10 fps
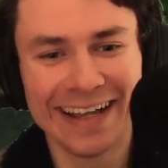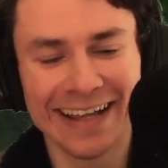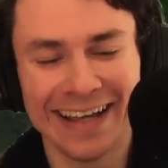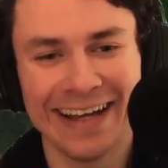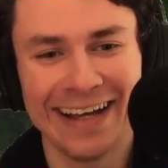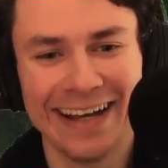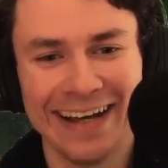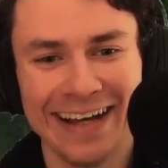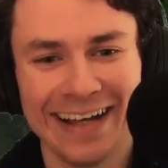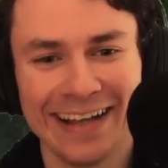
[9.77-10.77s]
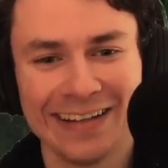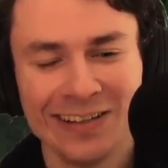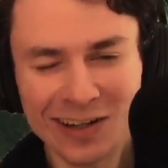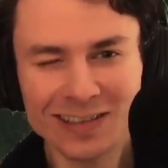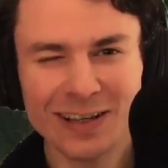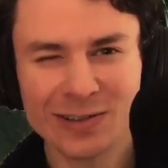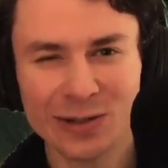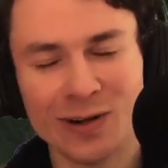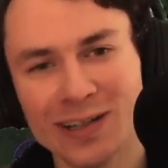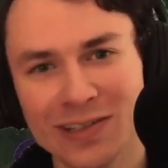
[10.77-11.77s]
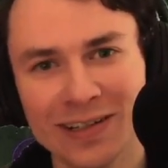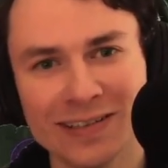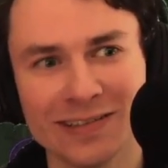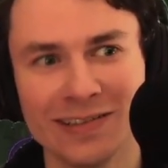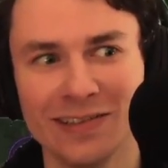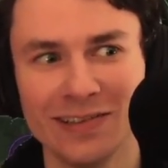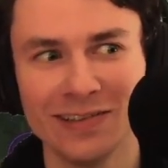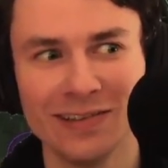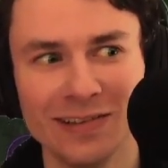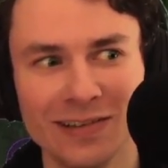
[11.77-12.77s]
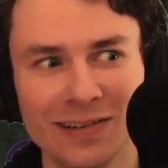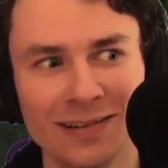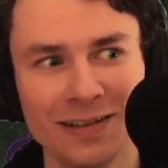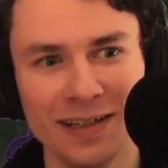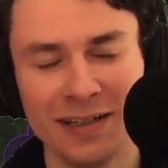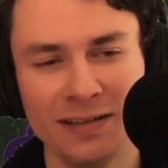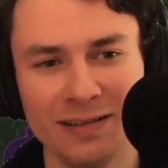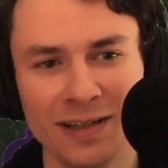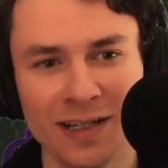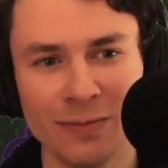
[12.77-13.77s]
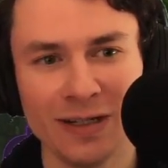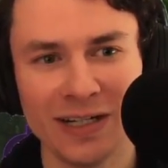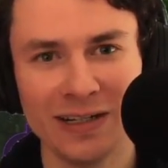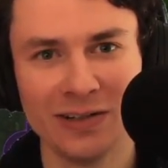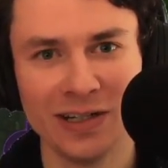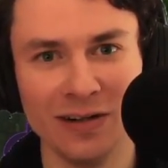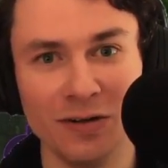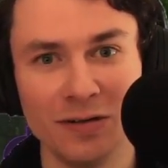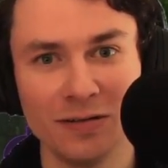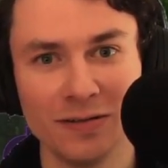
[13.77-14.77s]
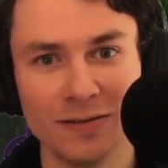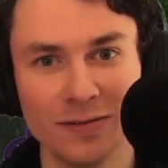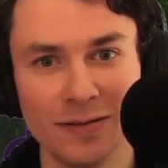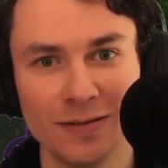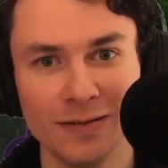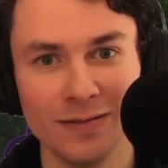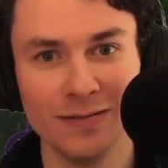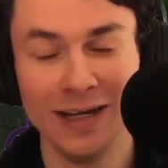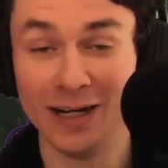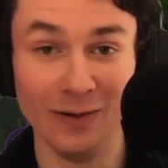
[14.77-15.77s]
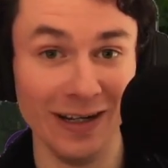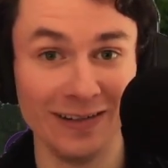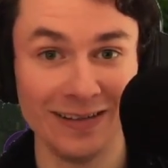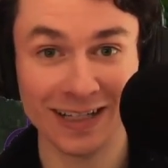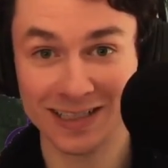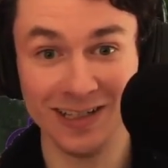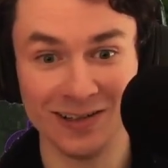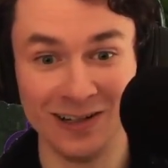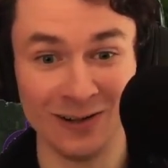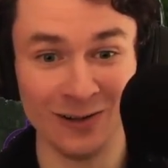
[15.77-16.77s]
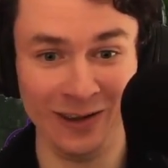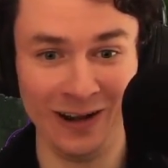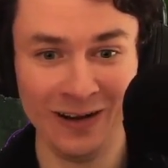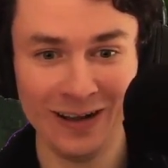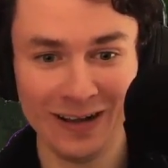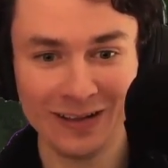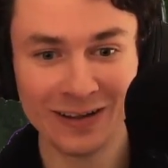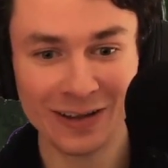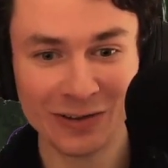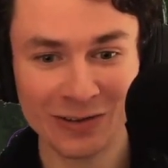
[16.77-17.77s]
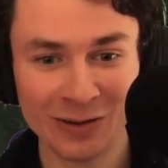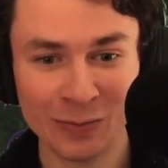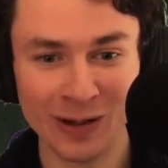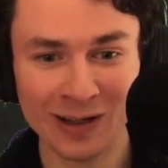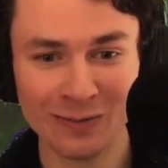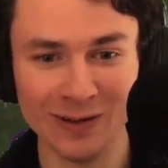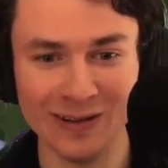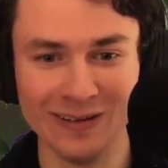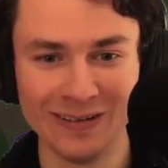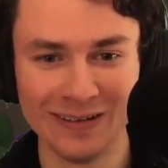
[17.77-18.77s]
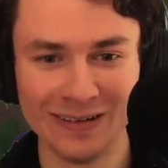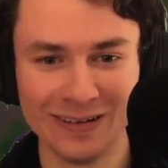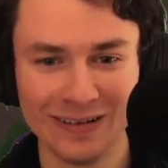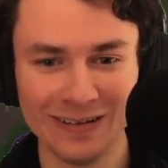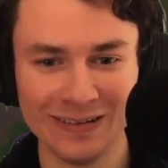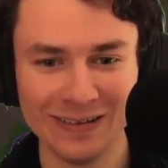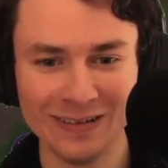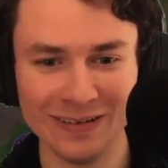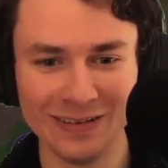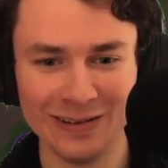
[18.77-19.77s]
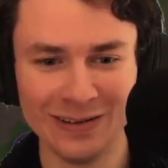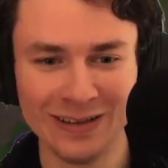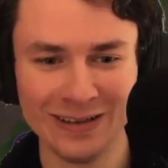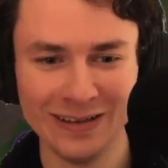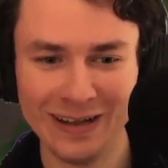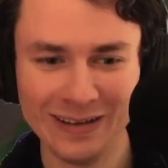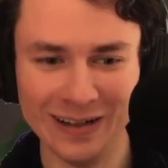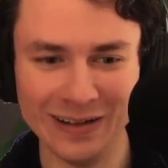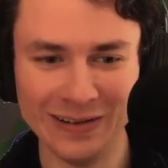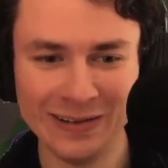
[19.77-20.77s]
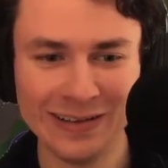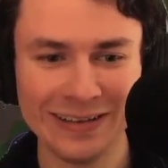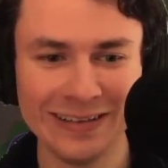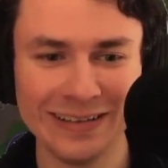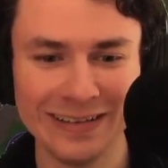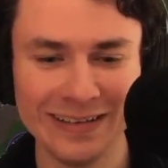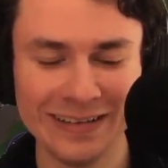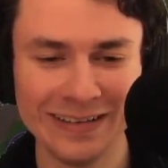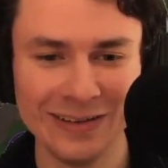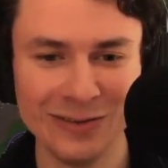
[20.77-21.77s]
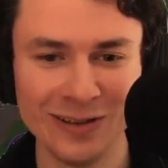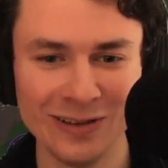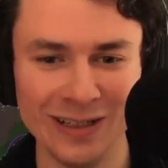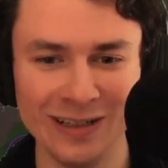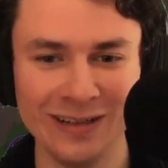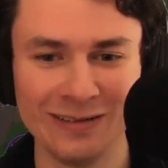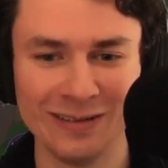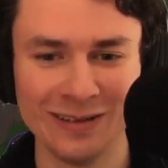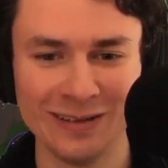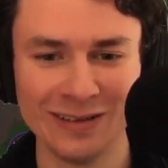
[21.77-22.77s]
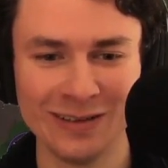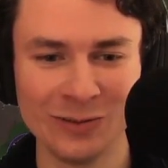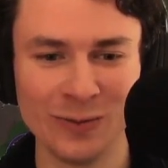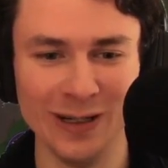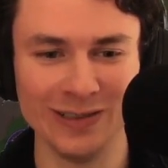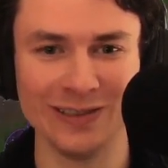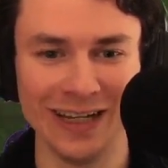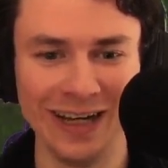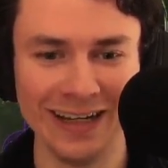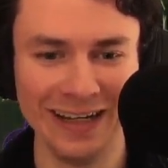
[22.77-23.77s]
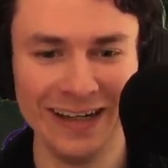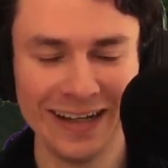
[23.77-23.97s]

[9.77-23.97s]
you guys actually watch this on the day they come out? I don't know. Anyway, that's neither here nor there. Look at this little bug bud. Oh, hello. You're a special guy.